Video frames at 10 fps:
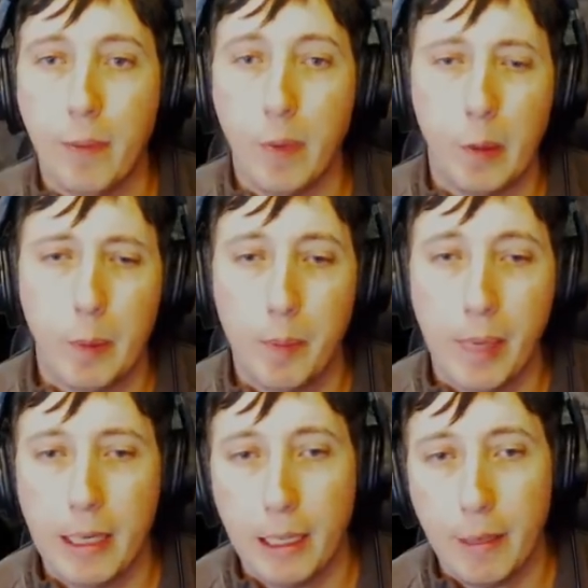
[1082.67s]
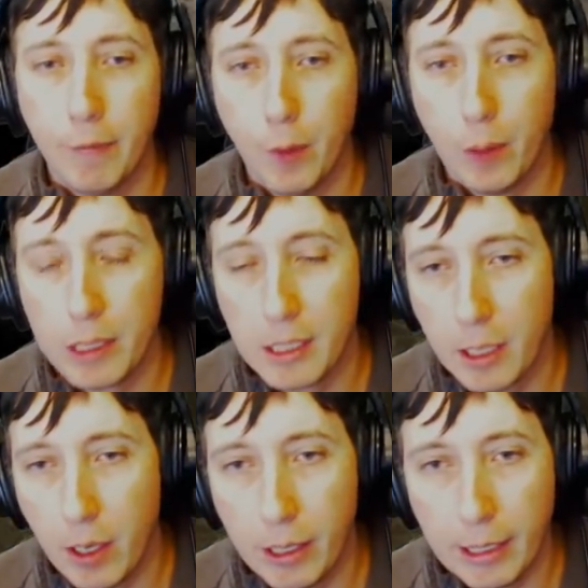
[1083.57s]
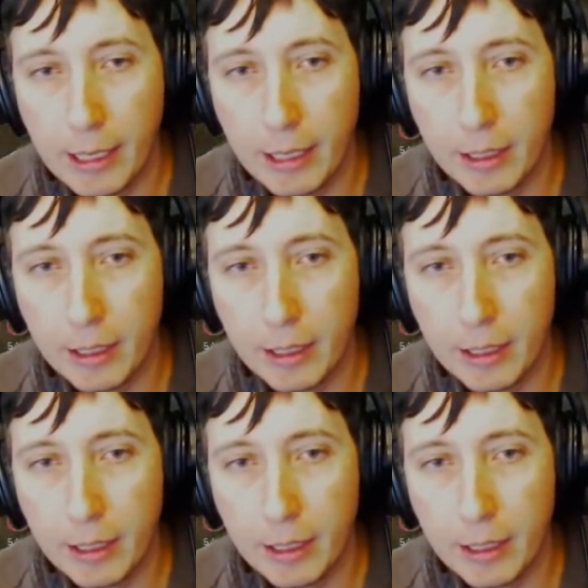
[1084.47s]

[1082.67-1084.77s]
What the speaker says: We've been mainly focusing on getting